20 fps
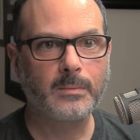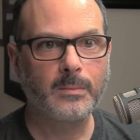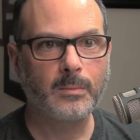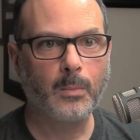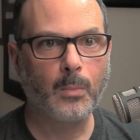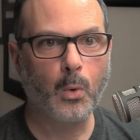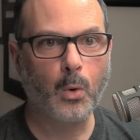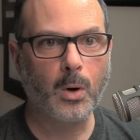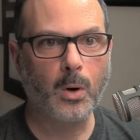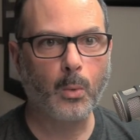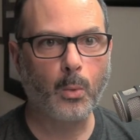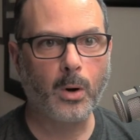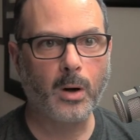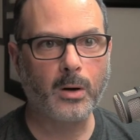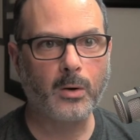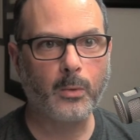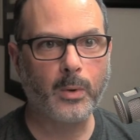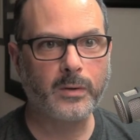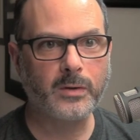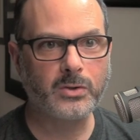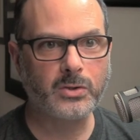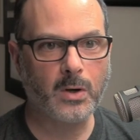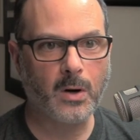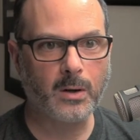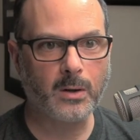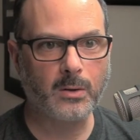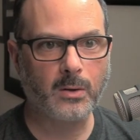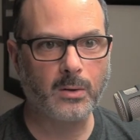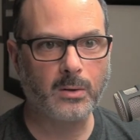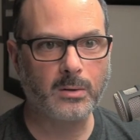More work with
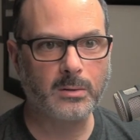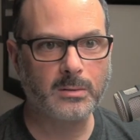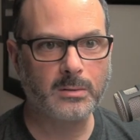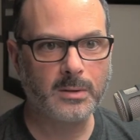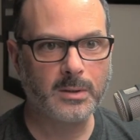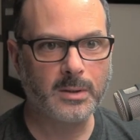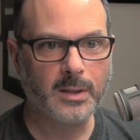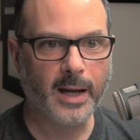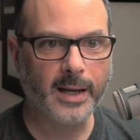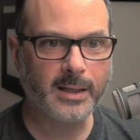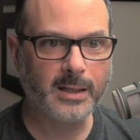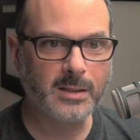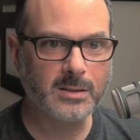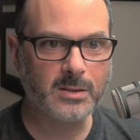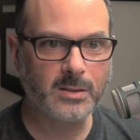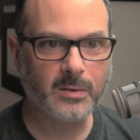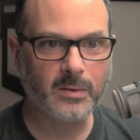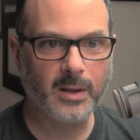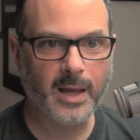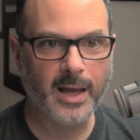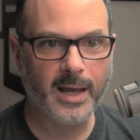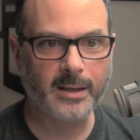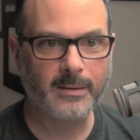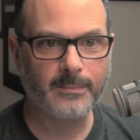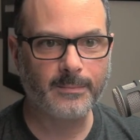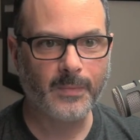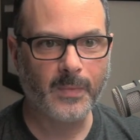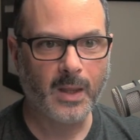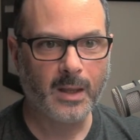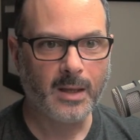charcoal. I can do that.
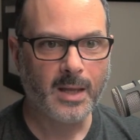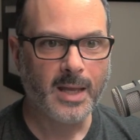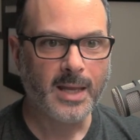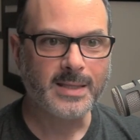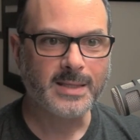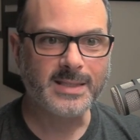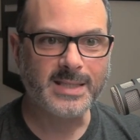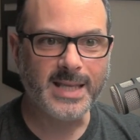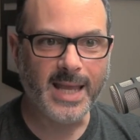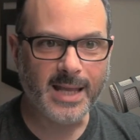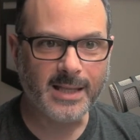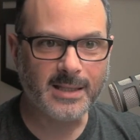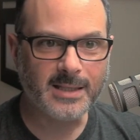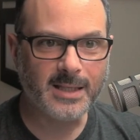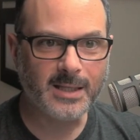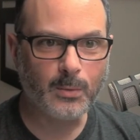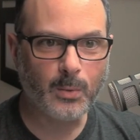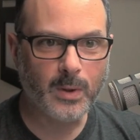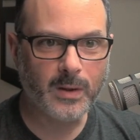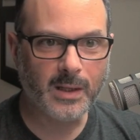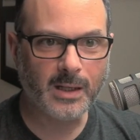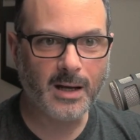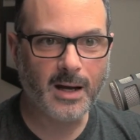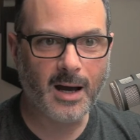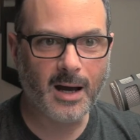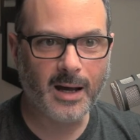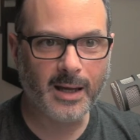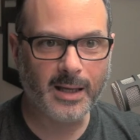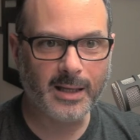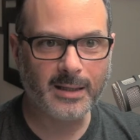Sandy with an
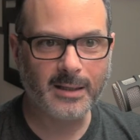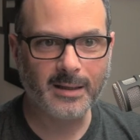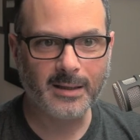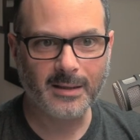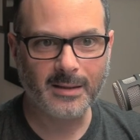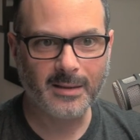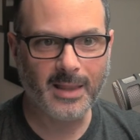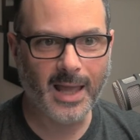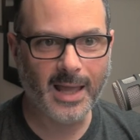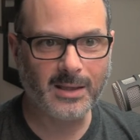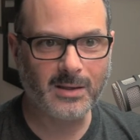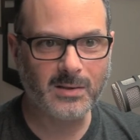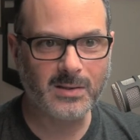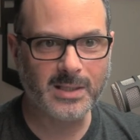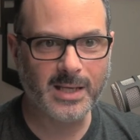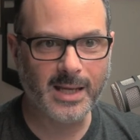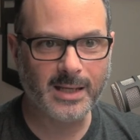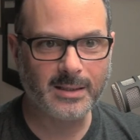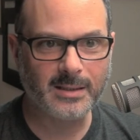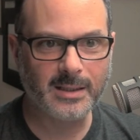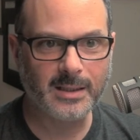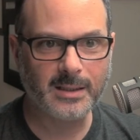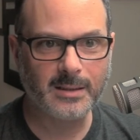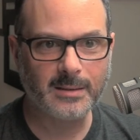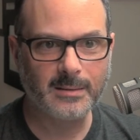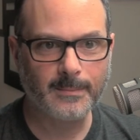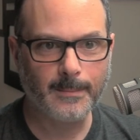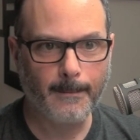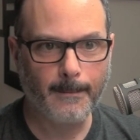I. Thank you, Sandy.